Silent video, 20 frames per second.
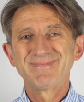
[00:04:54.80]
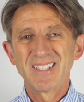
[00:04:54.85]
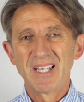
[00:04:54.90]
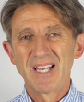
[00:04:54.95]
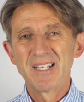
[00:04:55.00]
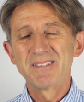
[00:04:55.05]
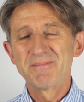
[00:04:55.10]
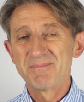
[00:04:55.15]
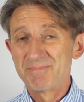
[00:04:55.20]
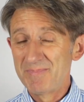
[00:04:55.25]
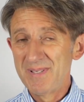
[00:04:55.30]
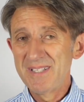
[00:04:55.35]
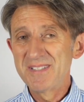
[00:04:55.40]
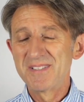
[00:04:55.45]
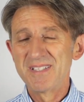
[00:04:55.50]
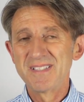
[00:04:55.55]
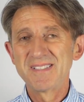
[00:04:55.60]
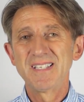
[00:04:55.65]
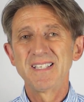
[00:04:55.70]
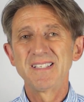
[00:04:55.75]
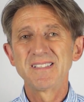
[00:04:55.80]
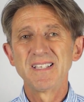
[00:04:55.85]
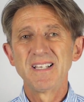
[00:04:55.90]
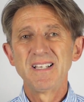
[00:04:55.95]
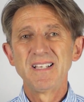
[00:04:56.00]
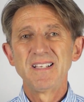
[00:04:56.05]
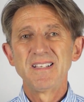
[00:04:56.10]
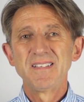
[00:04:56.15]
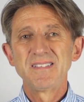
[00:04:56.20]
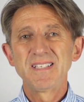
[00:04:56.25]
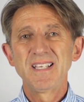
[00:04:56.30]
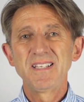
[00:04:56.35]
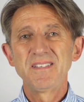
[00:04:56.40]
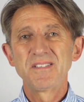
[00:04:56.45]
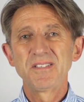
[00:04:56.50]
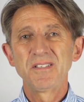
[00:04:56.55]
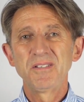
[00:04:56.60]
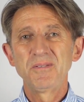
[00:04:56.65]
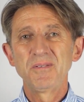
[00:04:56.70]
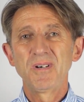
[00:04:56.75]
and businesses tend
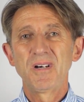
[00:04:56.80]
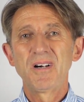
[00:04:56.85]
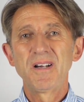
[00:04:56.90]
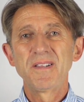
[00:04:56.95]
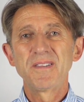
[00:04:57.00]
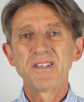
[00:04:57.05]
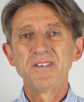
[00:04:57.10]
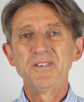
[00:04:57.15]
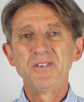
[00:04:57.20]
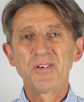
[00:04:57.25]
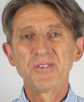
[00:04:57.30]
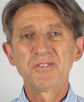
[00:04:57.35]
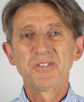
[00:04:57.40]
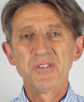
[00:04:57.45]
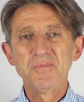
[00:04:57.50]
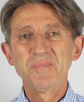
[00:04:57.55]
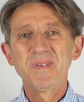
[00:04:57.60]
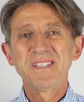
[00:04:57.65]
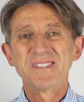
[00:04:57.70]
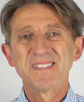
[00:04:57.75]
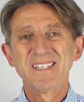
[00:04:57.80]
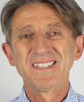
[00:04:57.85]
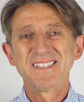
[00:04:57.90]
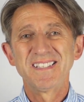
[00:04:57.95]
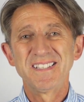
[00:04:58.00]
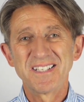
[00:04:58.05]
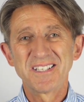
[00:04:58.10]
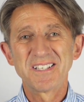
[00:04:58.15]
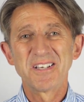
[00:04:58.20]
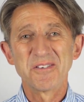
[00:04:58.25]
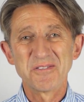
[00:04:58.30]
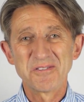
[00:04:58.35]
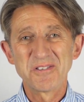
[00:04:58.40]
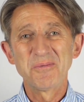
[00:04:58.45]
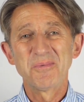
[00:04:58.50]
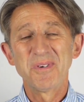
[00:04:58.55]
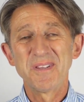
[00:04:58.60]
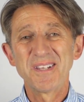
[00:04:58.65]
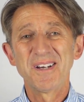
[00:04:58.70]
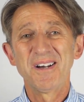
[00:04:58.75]
to either not do business in the country
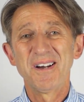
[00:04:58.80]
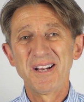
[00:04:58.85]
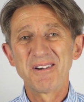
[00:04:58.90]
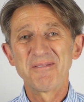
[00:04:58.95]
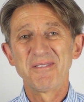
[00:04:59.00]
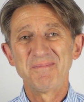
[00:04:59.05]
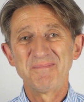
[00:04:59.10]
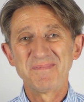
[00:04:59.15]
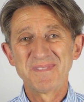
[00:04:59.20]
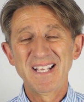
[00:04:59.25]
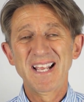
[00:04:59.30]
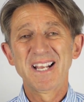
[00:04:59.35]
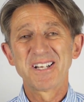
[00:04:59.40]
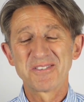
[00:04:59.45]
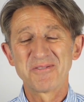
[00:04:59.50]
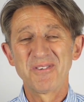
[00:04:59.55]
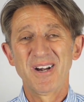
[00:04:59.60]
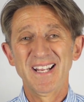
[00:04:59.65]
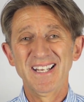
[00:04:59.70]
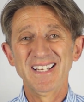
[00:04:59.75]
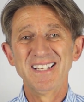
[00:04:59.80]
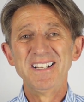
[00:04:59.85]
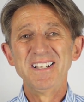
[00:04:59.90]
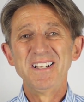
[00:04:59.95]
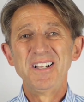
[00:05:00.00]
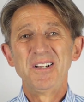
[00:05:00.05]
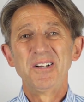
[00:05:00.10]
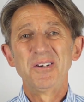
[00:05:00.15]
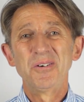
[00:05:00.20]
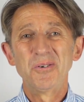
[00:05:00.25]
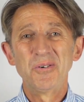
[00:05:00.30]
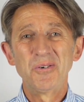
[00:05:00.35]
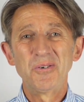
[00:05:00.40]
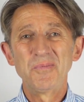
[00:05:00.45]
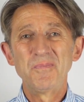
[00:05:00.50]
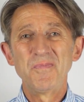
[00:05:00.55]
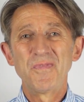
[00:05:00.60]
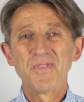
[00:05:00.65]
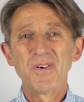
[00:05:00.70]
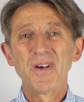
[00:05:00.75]
with the higher tax rate
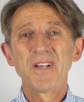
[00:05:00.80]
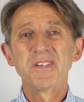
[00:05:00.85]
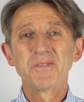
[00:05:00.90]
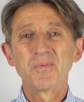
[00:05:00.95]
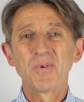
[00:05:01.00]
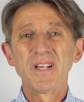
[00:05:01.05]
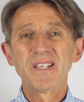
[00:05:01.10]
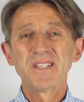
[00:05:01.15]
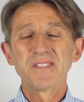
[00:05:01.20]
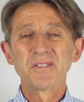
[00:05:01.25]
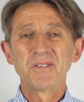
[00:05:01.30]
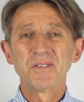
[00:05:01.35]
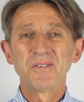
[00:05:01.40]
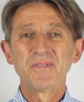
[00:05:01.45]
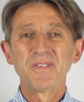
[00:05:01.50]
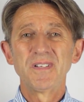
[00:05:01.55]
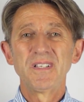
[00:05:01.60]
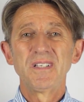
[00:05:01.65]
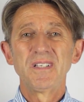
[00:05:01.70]
or find ways of